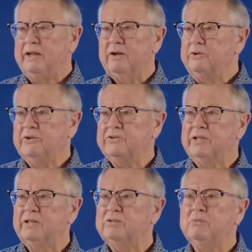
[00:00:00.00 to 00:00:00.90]
and all your
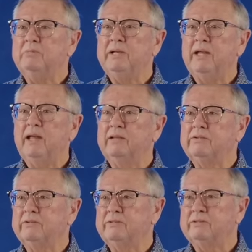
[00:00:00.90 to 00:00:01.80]
sins will be
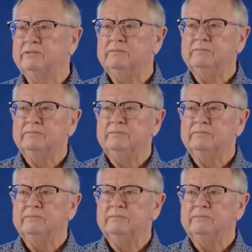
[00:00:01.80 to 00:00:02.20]
canceled.